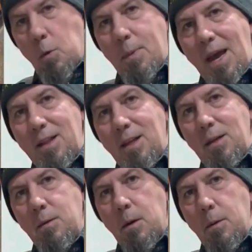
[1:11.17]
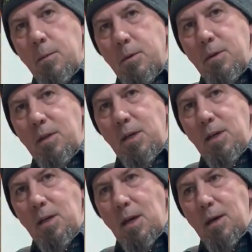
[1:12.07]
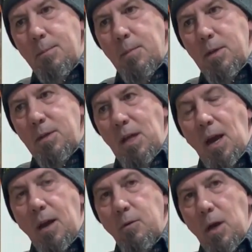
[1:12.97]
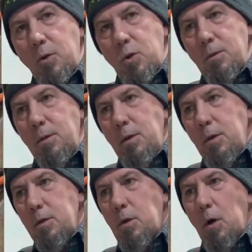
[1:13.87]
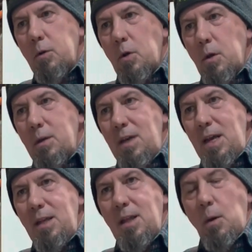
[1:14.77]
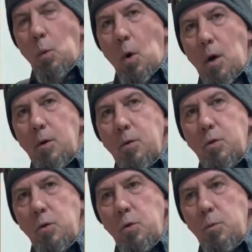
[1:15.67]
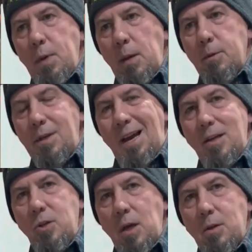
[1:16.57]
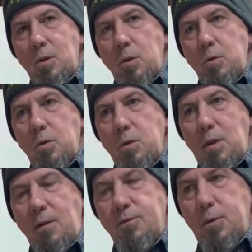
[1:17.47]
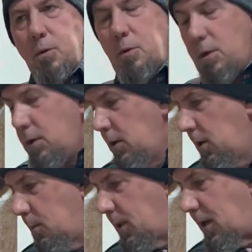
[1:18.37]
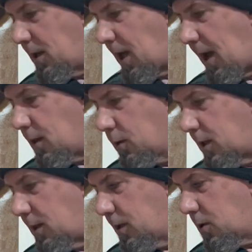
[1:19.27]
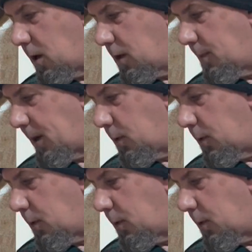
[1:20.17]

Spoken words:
battling the dehydration. Dogs need that water to be able to digest that food. But a calorie, let's talk about